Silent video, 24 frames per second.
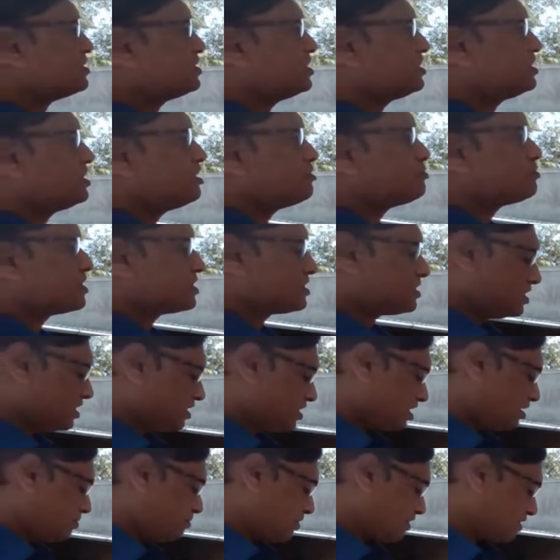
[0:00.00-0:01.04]
C3 plus,
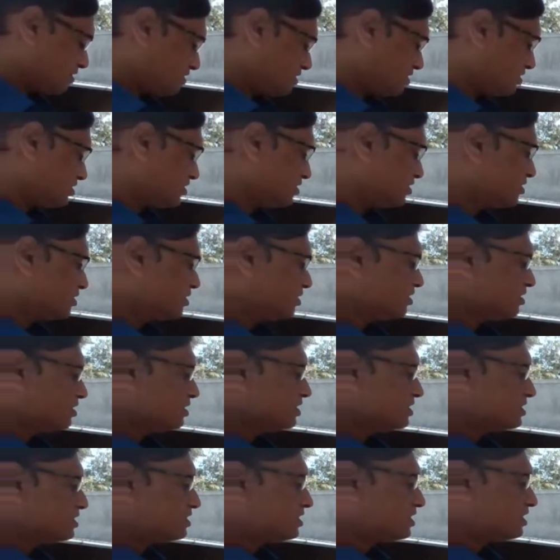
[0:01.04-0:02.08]
C3 plus.
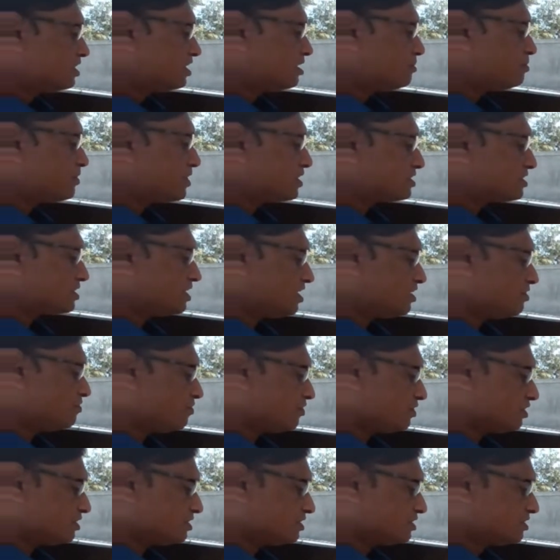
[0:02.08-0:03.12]
C3 plus
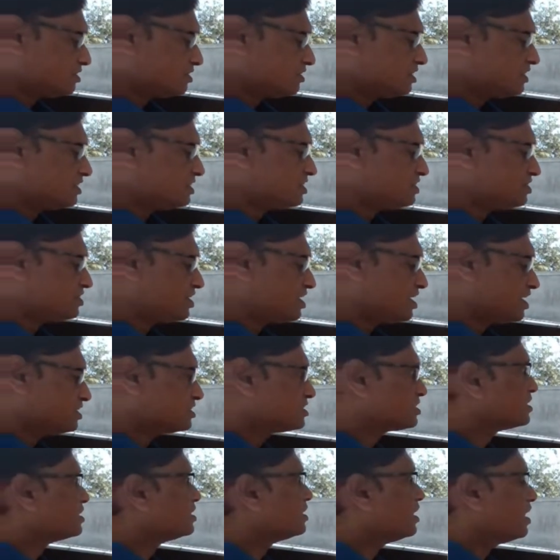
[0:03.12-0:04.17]
inverse. This is the
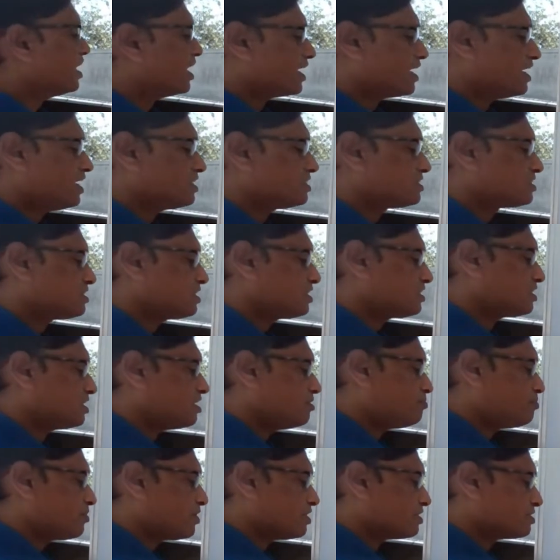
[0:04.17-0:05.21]
answer. Again
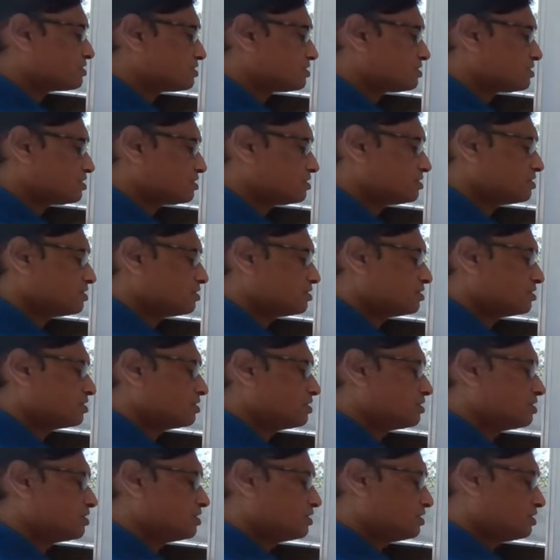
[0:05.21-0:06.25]
C3 plus.
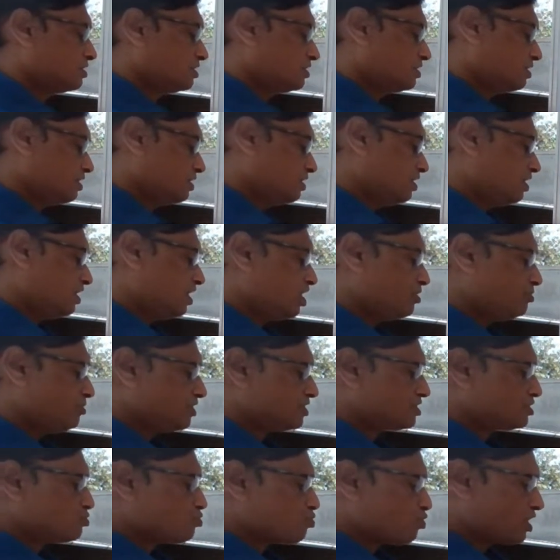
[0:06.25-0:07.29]
It
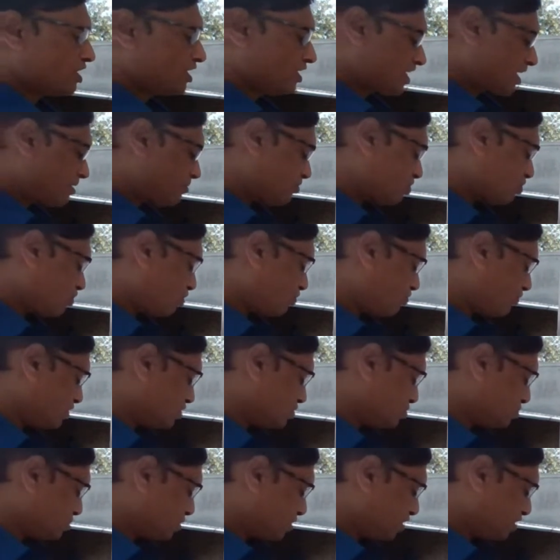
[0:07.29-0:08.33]
means one time clockwise
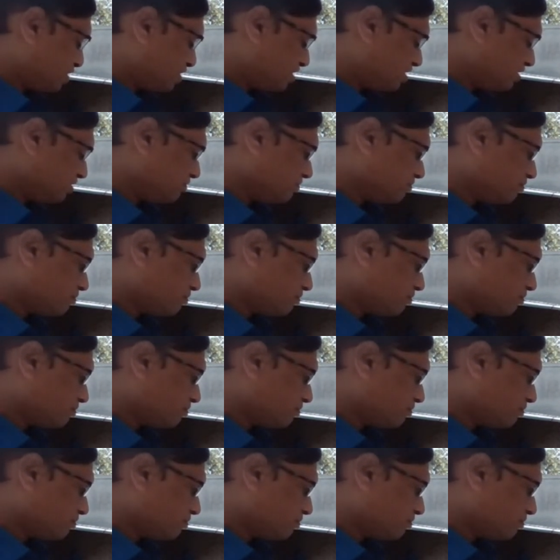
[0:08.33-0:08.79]
rotation.